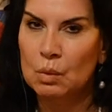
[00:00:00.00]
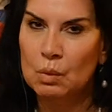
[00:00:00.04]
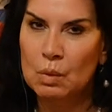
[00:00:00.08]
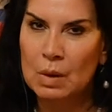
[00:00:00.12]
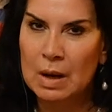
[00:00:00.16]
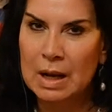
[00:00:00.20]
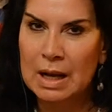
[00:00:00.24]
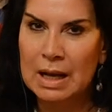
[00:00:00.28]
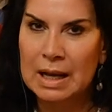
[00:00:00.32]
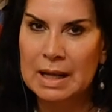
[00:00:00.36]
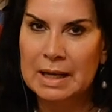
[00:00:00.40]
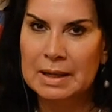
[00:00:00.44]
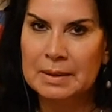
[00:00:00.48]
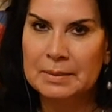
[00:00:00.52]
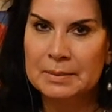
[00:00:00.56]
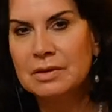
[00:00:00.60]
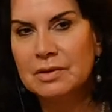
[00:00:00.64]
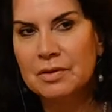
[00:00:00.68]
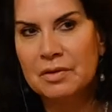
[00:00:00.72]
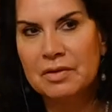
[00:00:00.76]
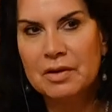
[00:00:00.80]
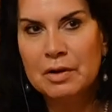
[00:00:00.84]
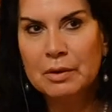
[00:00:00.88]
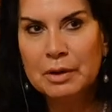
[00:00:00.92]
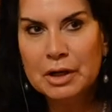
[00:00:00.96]
Why?
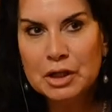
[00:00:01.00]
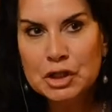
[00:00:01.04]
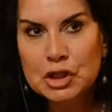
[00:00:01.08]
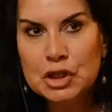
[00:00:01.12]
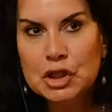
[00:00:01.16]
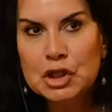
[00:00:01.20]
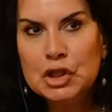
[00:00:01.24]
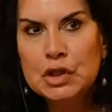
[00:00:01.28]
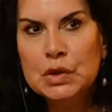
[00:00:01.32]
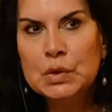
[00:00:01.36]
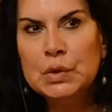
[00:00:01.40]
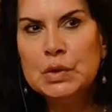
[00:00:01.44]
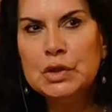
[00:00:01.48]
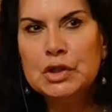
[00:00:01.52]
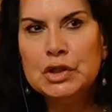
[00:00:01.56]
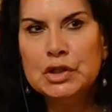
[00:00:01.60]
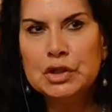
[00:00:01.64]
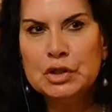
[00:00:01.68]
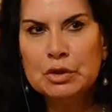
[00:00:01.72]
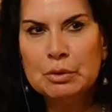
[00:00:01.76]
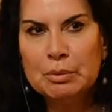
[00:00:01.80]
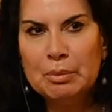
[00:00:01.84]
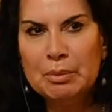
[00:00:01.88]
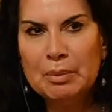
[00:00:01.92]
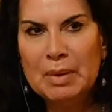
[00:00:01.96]
So they're attuned
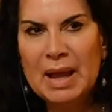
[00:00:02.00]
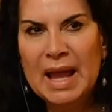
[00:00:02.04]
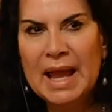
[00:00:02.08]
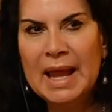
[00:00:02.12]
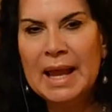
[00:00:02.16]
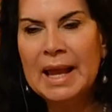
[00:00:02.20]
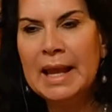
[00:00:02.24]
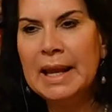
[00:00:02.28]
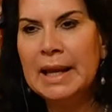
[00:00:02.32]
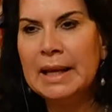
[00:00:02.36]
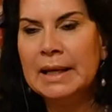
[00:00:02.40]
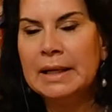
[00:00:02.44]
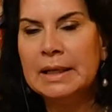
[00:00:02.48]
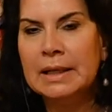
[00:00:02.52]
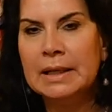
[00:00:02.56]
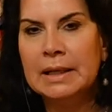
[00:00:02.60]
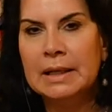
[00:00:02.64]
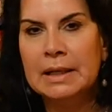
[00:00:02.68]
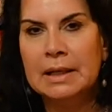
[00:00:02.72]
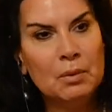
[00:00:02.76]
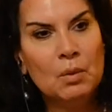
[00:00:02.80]
to pain.